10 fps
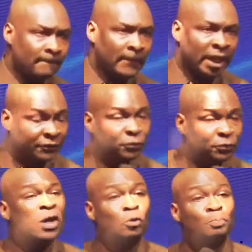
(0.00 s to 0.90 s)
If you
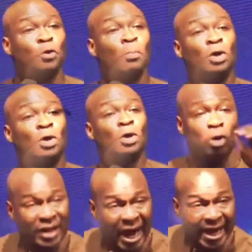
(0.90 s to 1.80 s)
want to promote
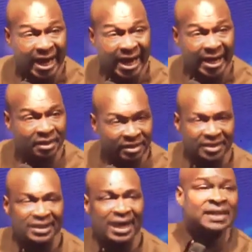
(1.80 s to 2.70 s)
another name, he
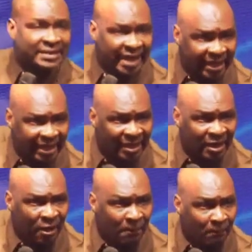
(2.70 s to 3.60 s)
can say take.
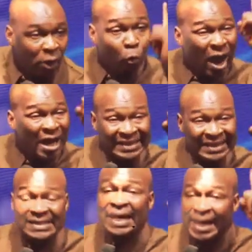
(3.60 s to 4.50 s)
But once
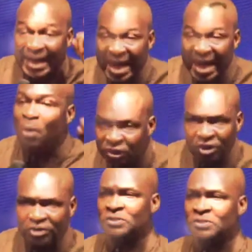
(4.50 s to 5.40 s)
it is the name of
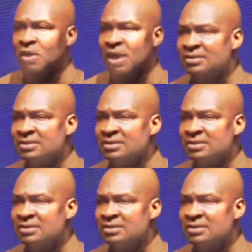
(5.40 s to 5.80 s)
Jesus Christ,